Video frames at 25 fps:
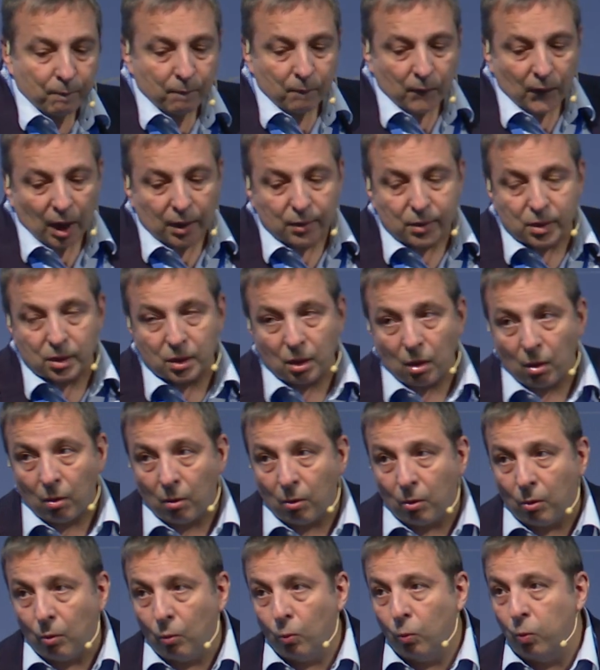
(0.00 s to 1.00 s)

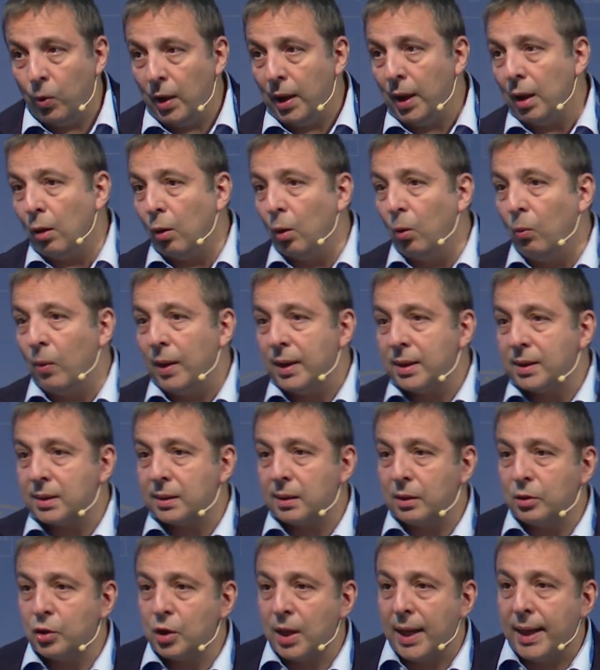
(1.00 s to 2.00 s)
So we always
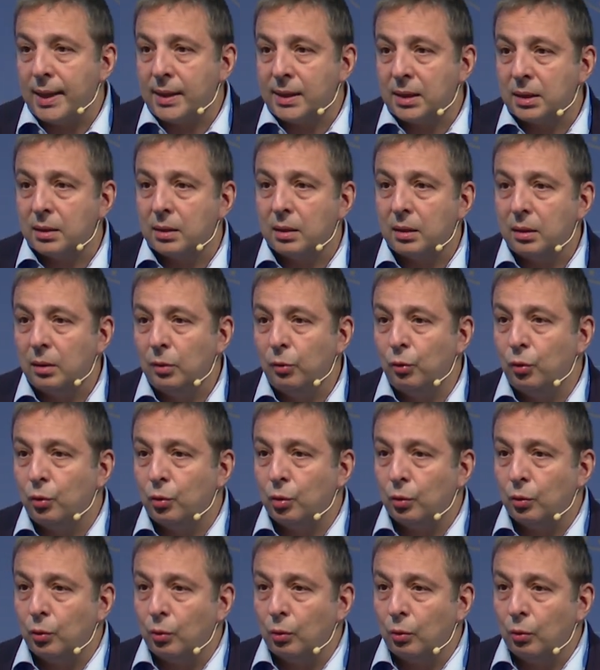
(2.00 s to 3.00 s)
suggest
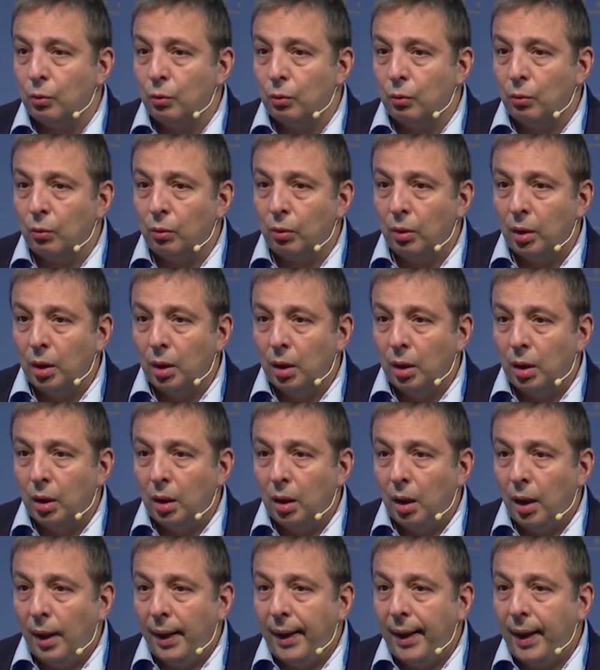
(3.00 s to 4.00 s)
to
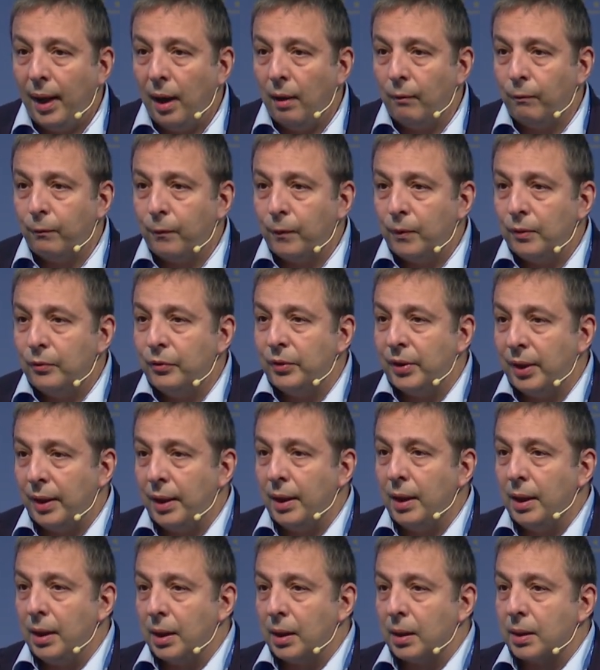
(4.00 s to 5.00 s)
have 3
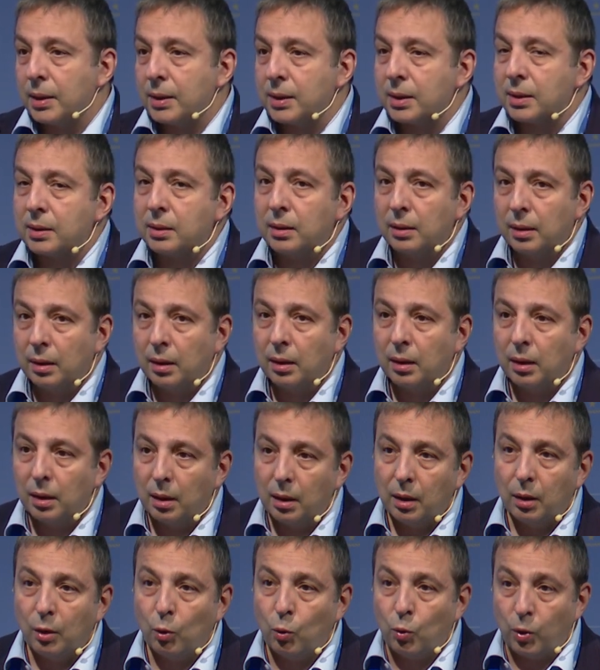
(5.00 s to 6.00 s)
years
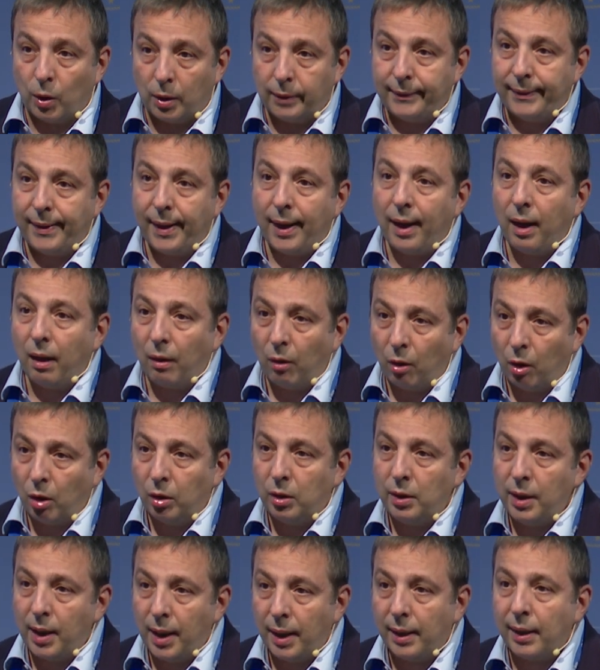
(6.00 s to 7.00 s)
quota on
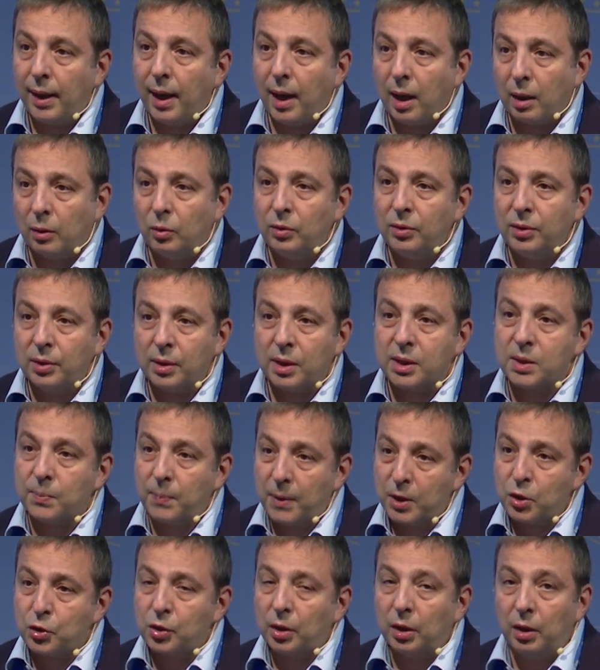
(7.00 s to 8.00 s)
the account,
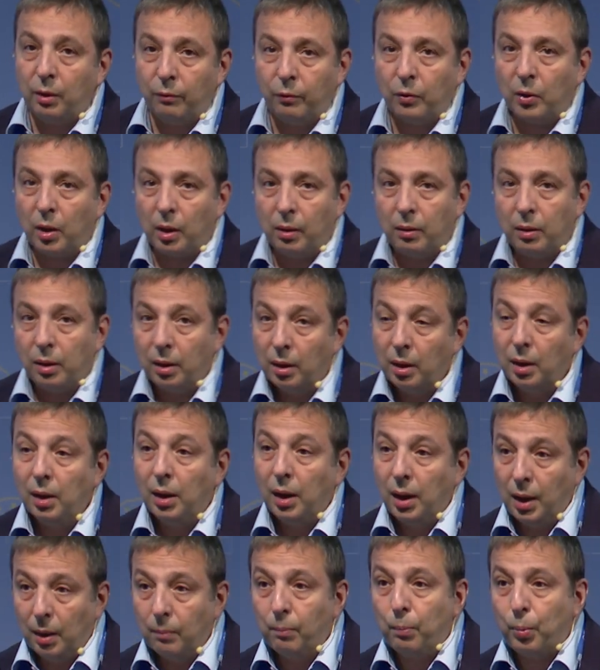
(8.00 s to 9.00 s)
especially if you're
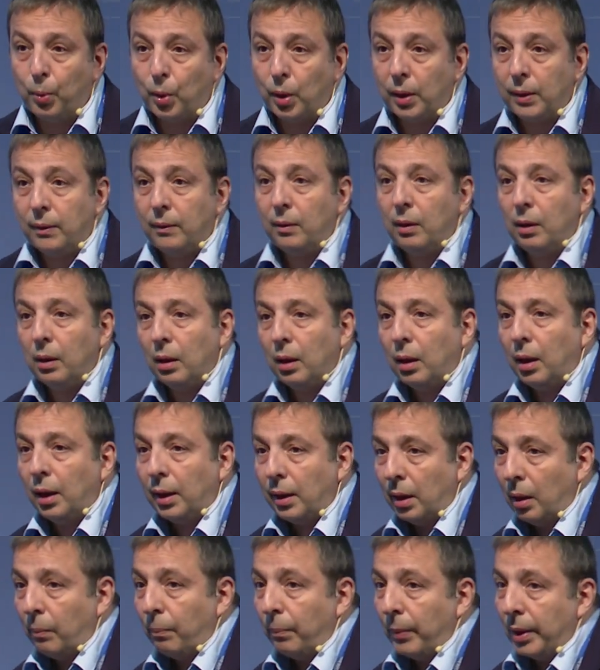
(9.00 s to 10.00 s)
importing
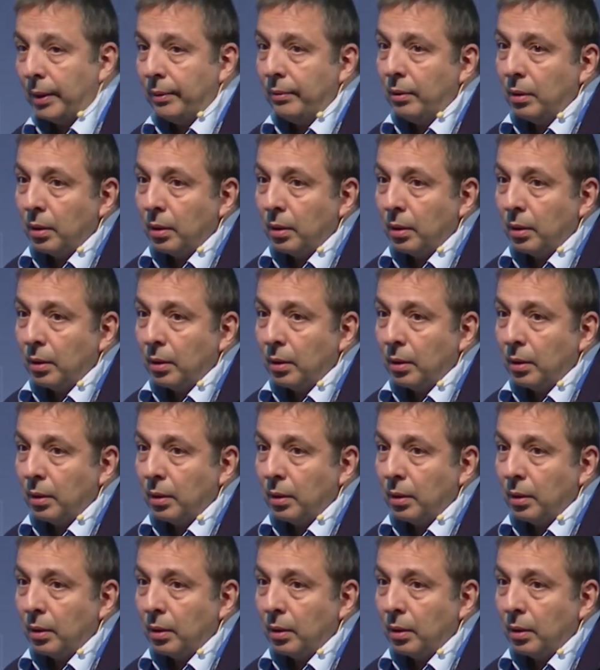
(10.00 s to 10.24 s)
equipment,